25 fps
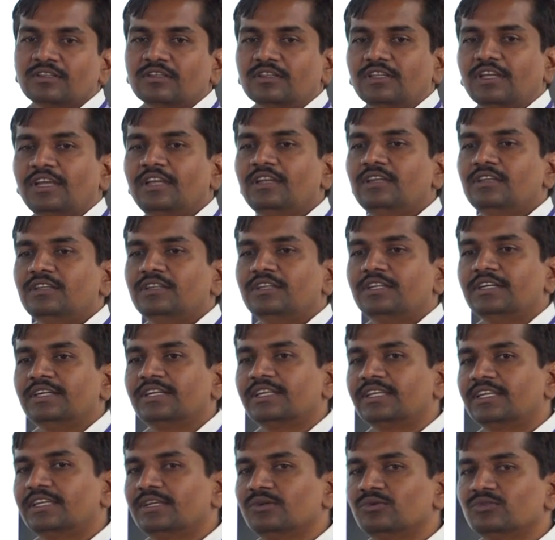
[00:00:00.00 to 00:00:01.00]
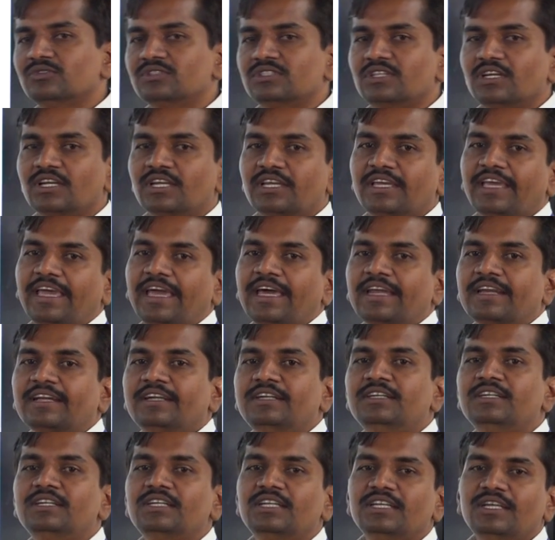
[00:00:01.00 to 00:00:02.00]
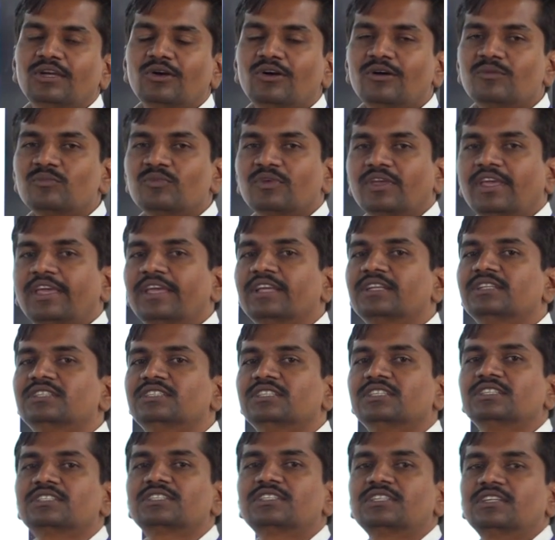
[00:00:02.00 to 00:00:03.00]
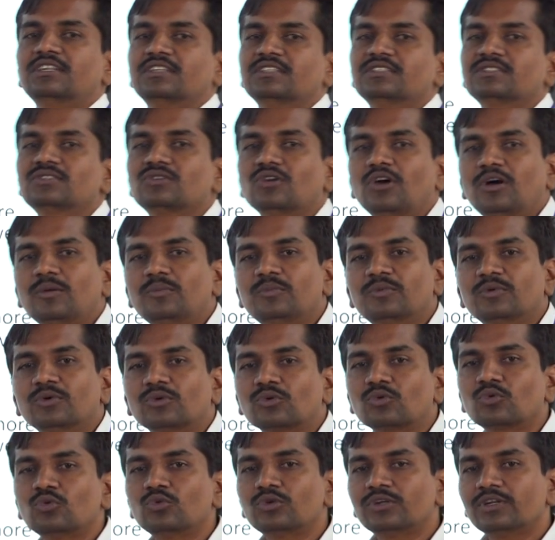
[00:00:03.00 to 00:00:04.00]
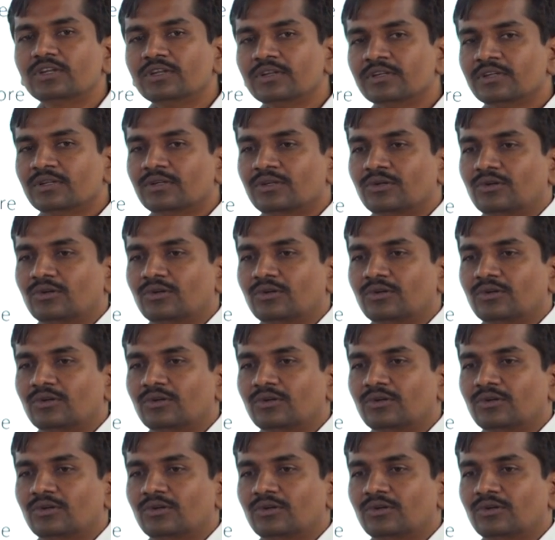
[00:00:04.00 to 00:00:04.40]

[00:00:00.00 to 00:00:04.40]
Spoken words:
then it gives the guarantee of existence of root